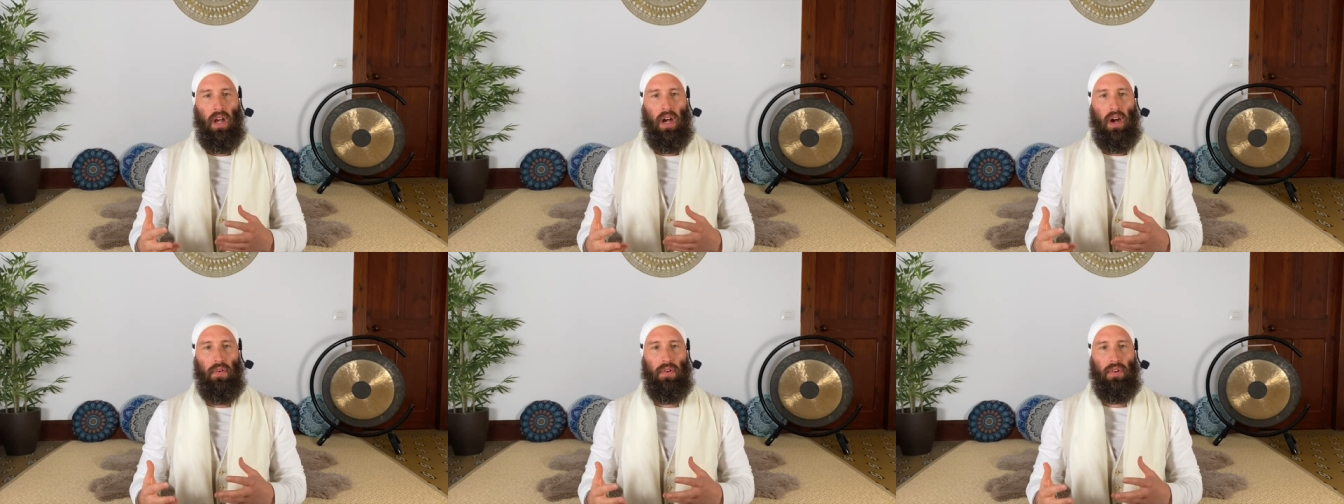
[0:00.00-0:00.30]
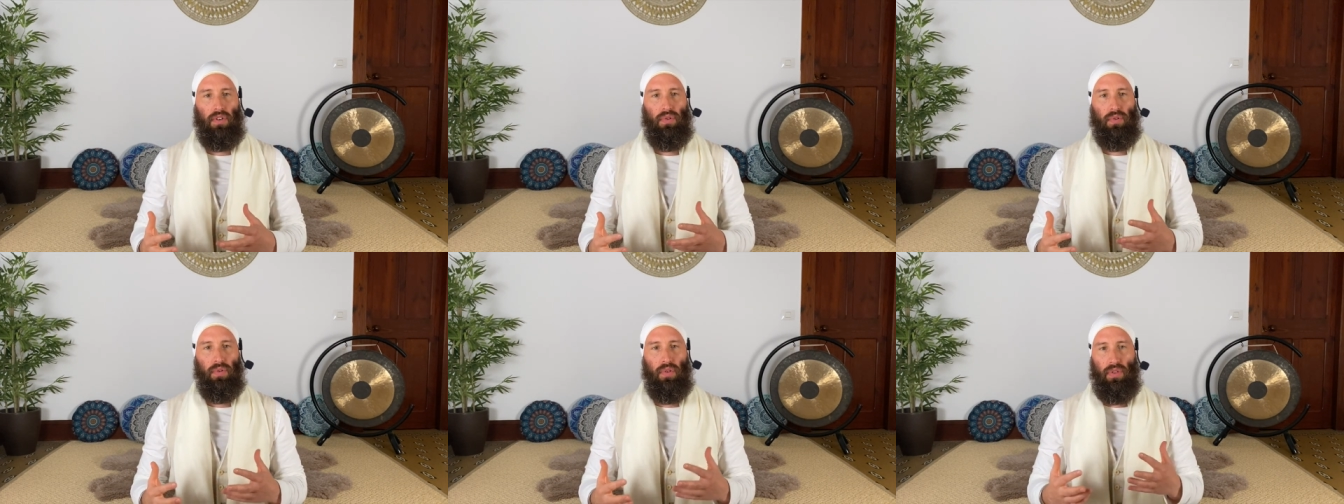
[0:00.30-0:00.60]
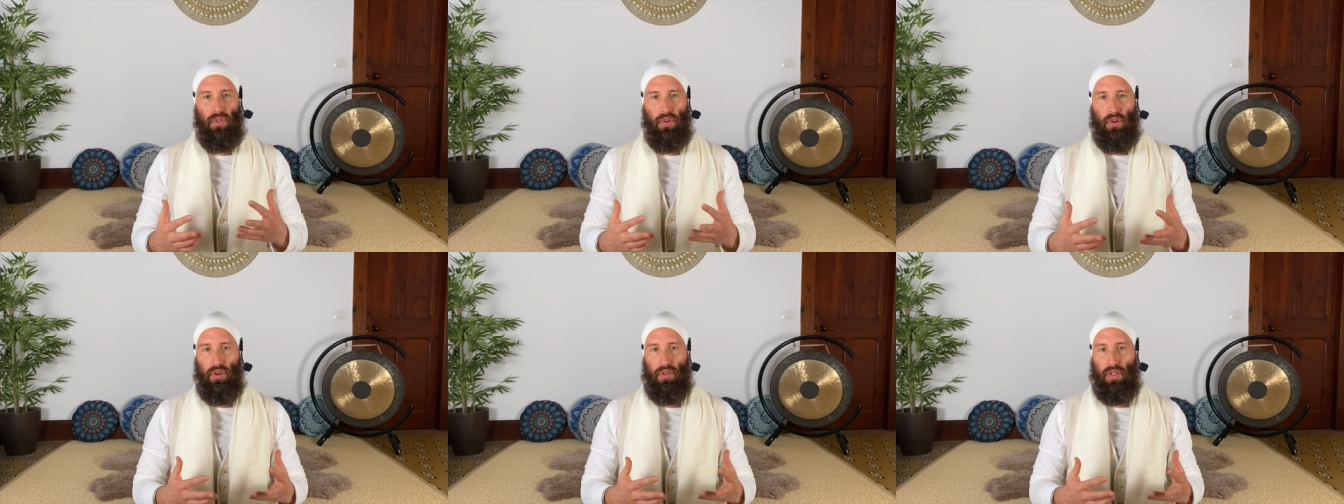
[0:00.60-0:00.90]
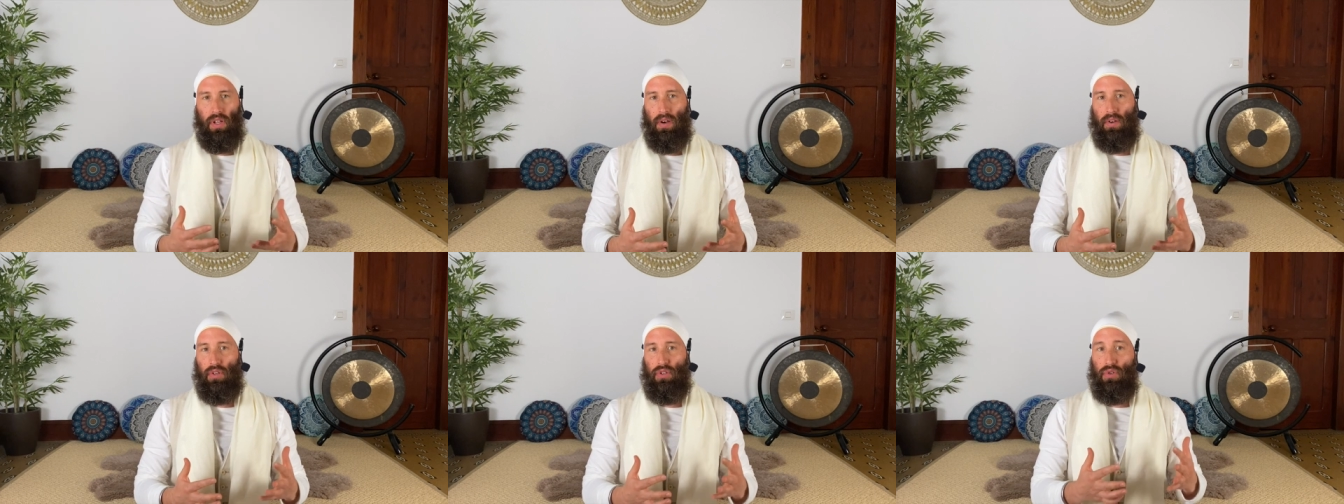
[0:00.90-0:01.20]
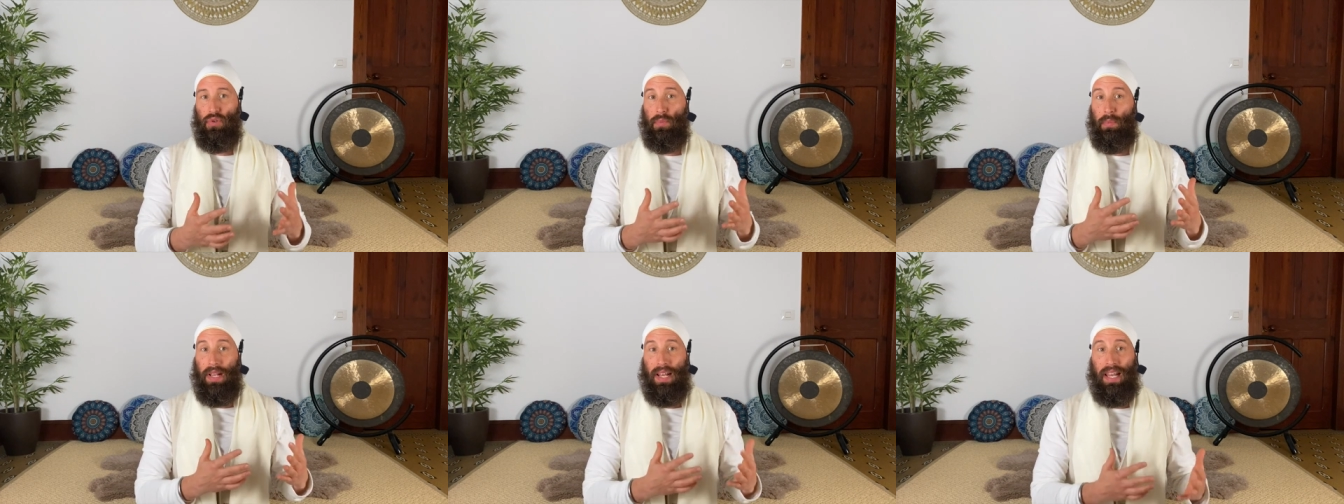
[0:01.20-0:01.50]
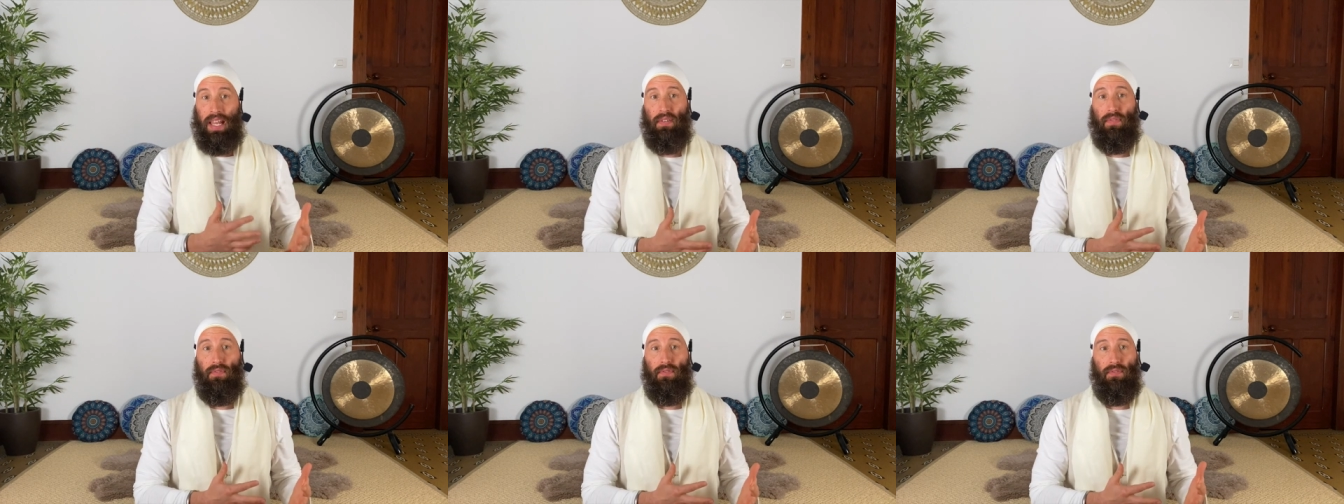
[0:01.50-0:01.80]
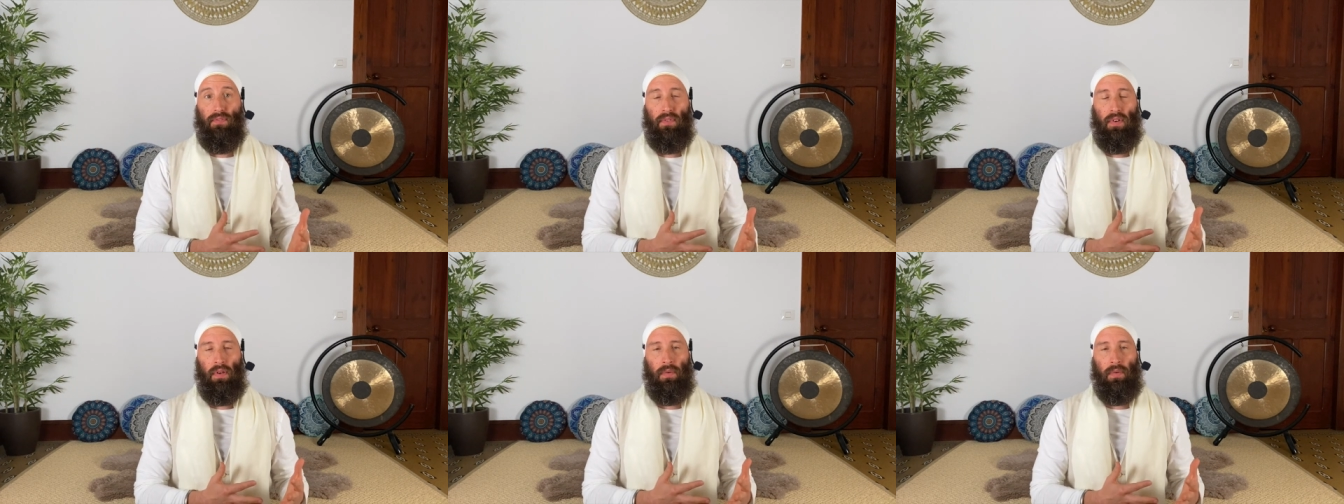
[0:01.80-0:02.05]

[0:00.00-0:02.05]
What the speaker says: our true thought, our true belief.